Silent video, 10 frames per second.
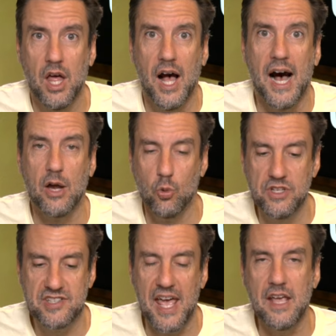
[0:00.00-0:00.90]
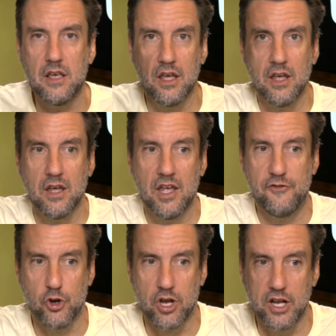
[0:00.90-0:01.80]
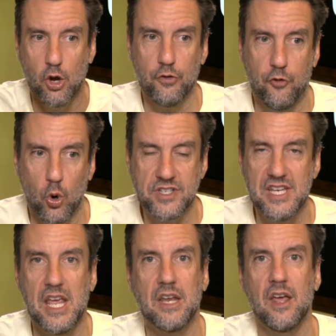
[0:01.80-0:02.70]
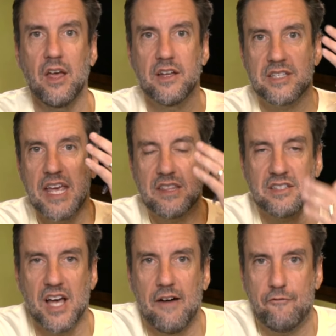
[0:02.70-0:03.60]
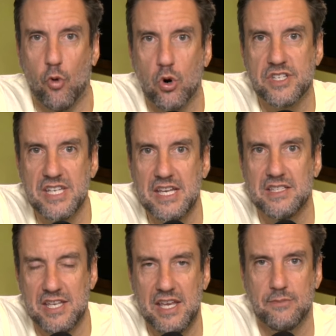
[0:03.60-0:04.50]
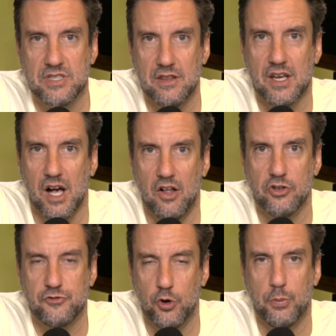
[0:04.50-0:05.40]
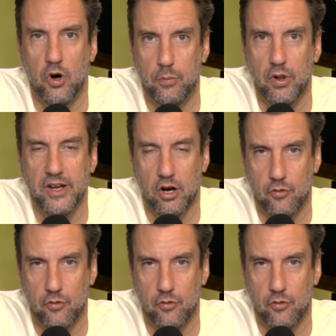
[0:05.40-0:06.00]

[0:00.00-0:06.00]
I would take, if you're going to go to 14, take the top 14 teams in the college football playoff